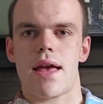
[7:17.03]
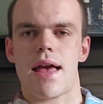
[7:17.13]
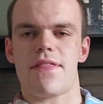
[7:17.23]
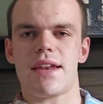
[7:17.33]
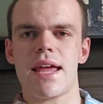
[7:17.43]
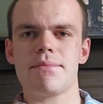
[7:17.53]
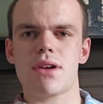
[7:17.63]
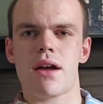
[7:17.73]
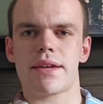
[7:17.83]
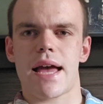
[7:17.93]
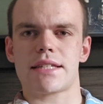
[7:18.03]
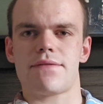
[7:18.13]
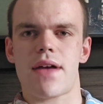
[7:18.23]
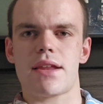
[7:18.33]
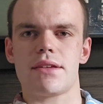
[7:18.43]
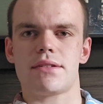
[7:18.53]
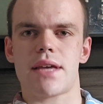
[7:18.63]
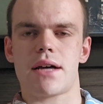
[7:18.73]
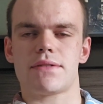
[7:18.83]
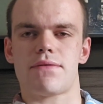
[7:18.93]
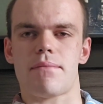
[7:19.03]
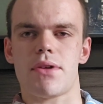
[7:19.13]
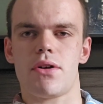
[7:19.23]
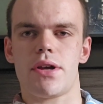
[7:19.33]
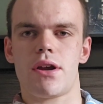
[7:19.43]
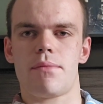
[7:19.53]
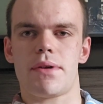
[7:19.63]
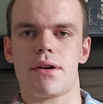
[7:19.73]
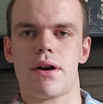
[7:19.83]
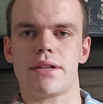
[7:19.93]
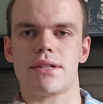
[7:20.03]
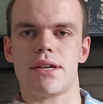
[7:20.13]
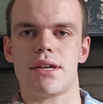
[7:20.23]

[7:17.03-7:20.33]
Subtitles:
And the name John Cassavetes sounds familiar because